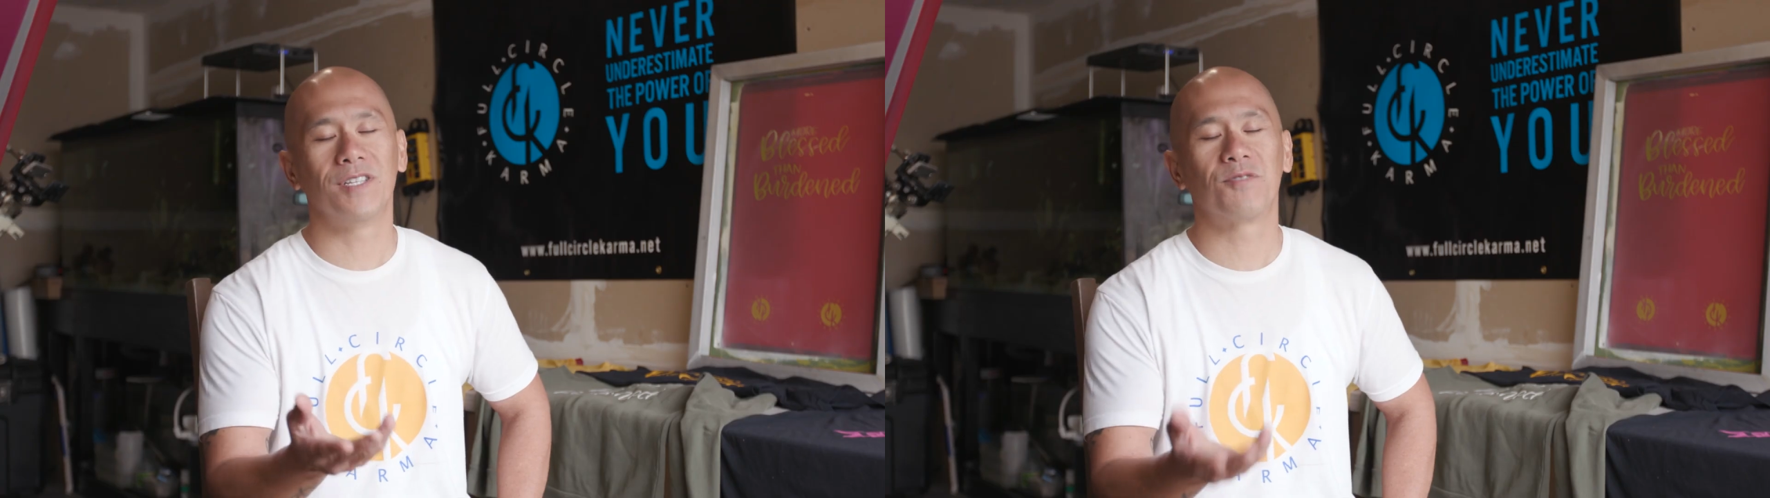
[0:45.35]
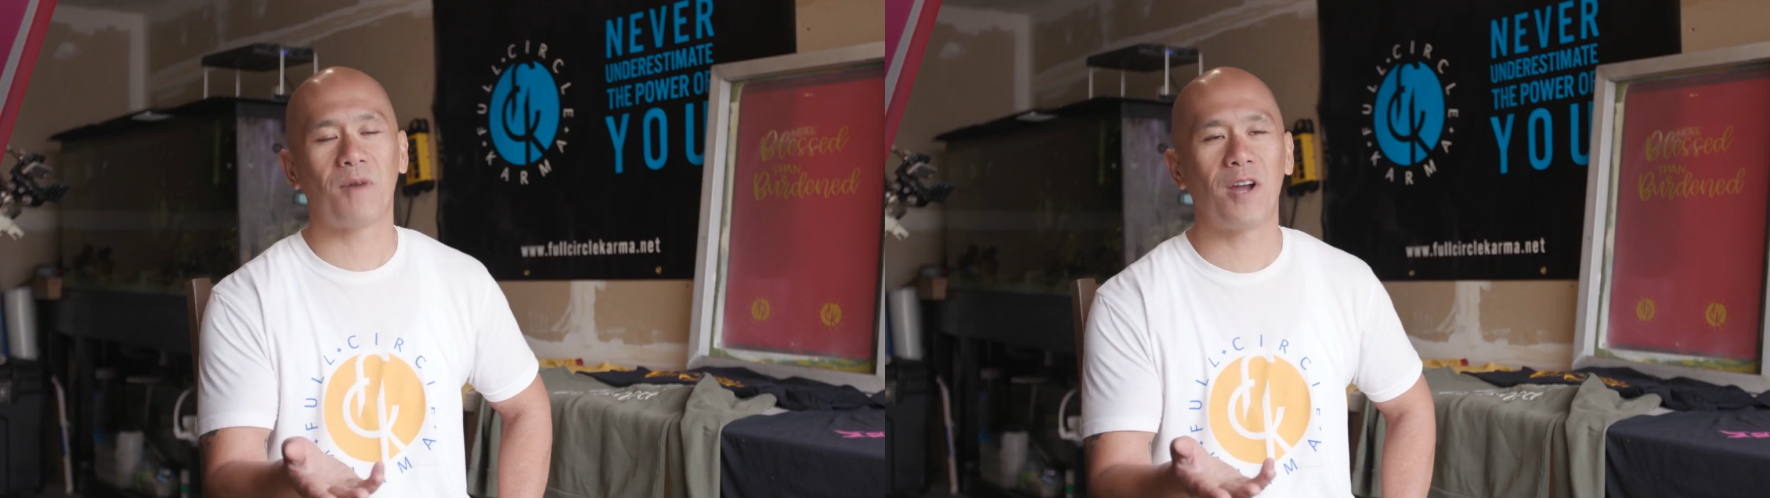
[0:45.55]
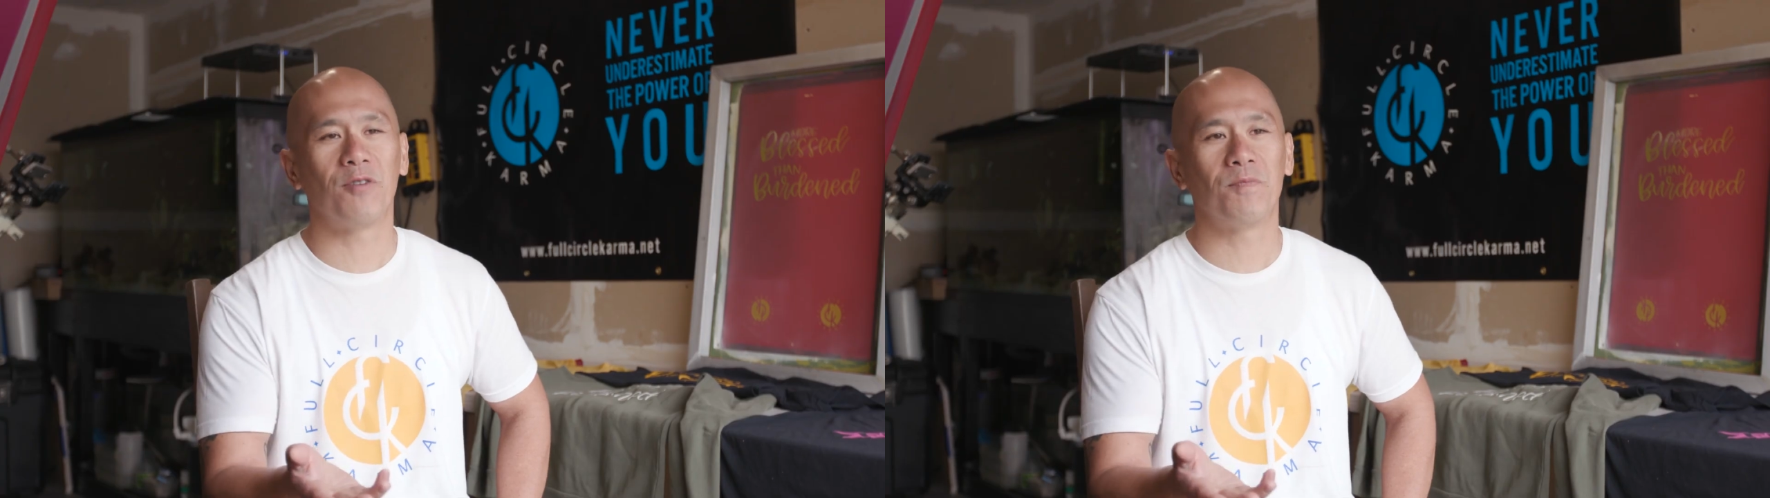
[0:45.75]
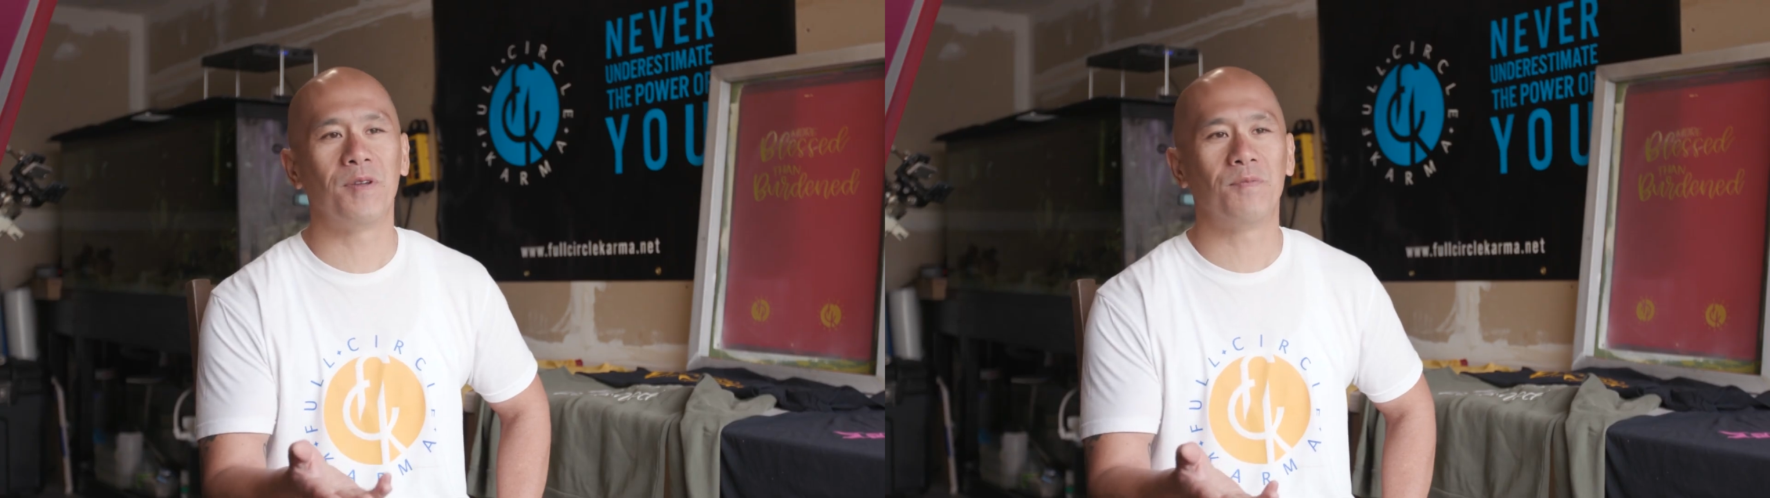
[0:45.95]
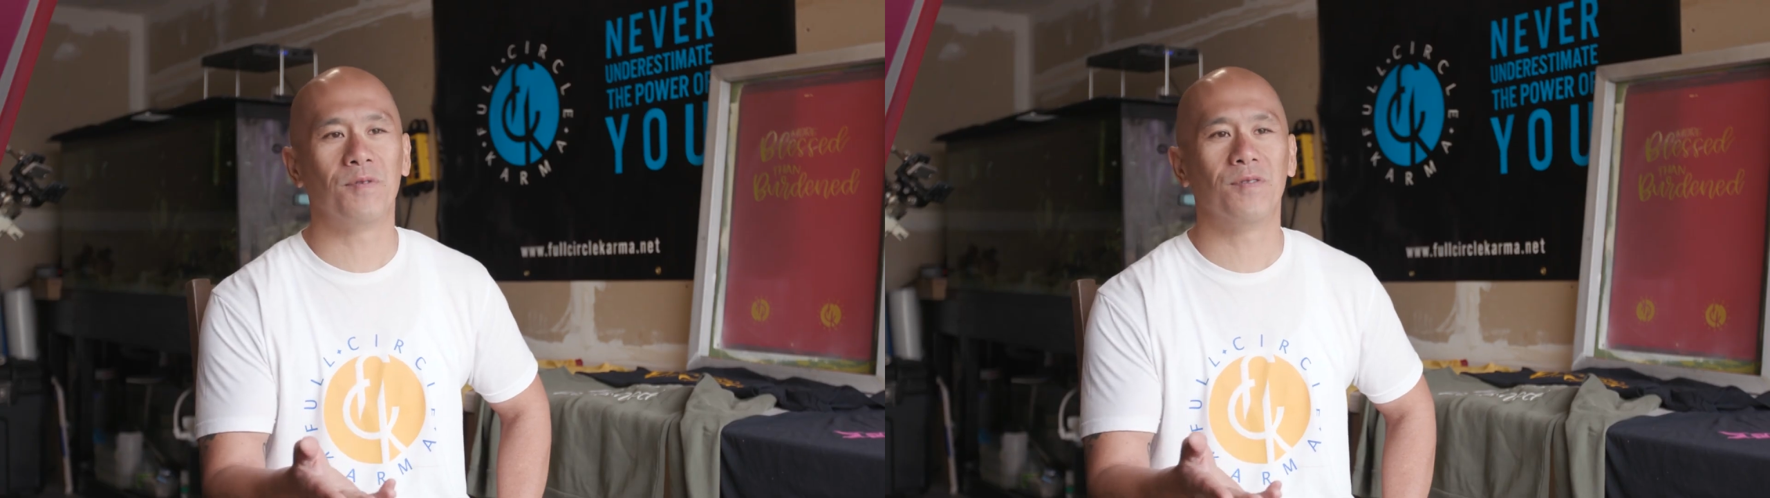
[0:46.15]
inspire
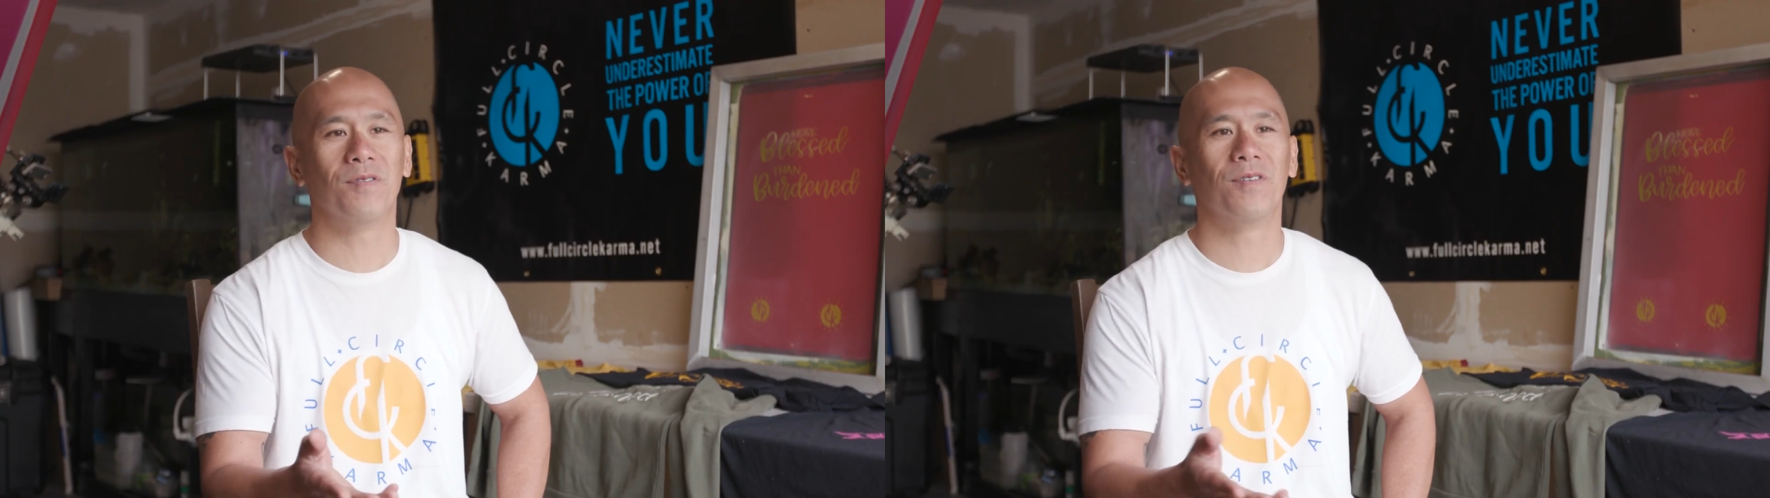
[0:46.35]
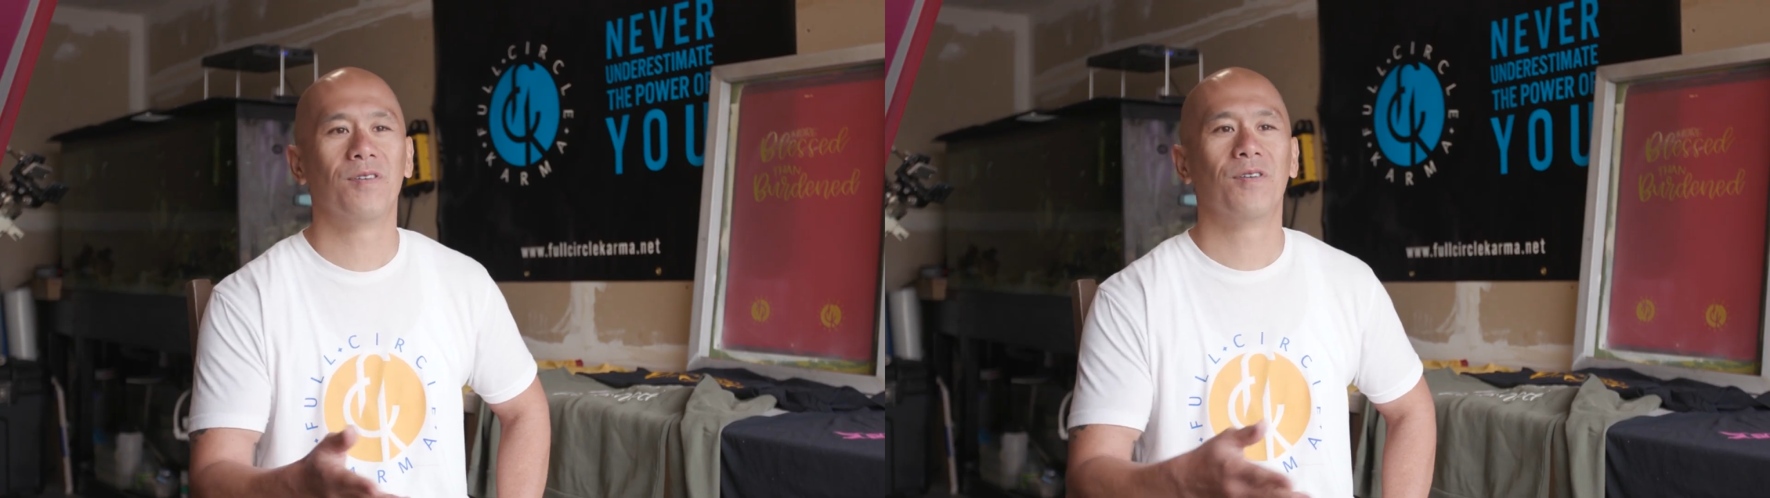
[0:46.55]
people